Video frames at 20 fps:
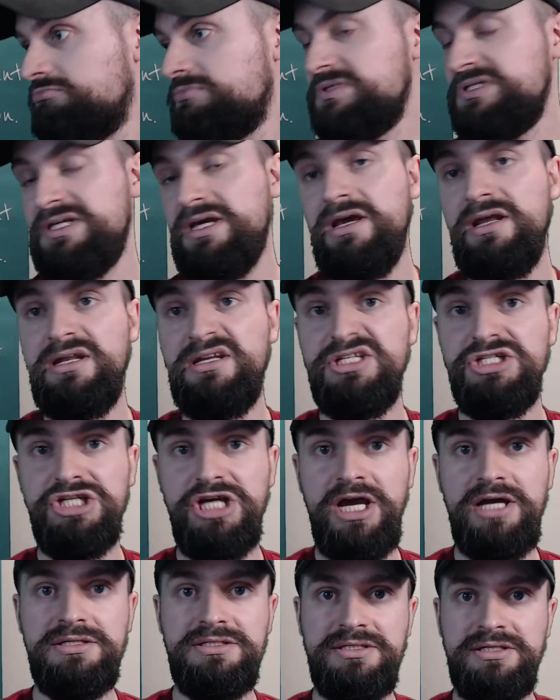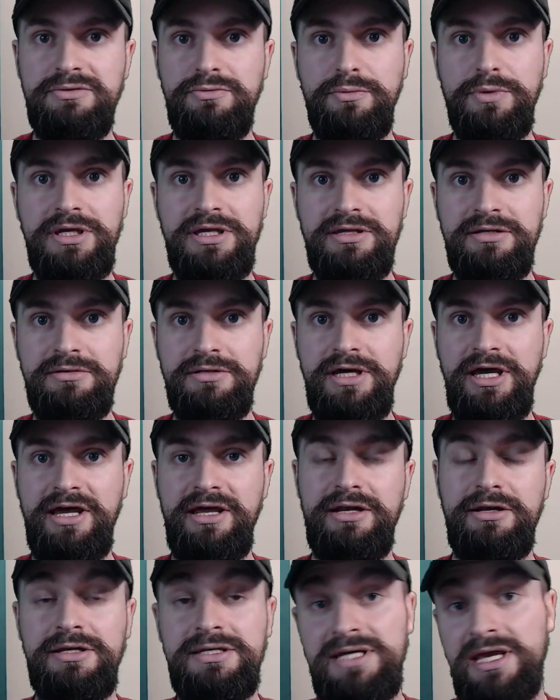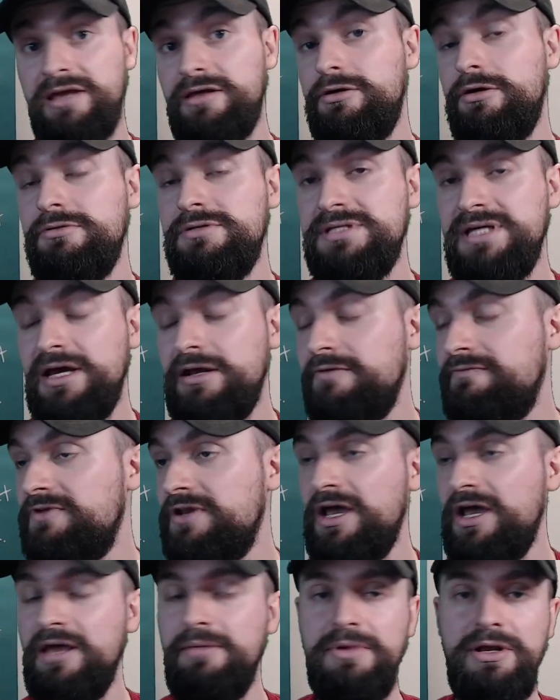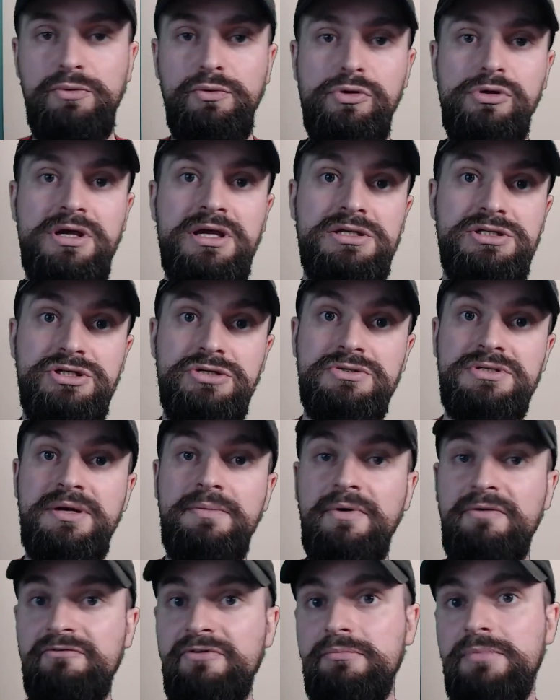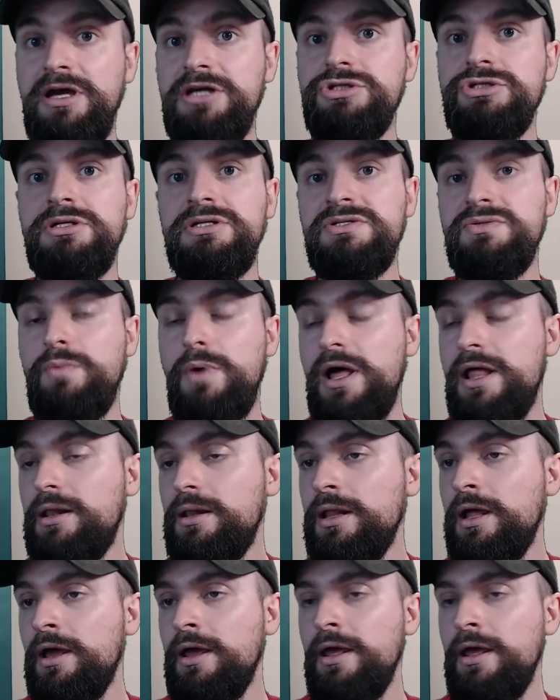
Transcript: say it in chat and we can take a note down of your name and we'll get you some information as well.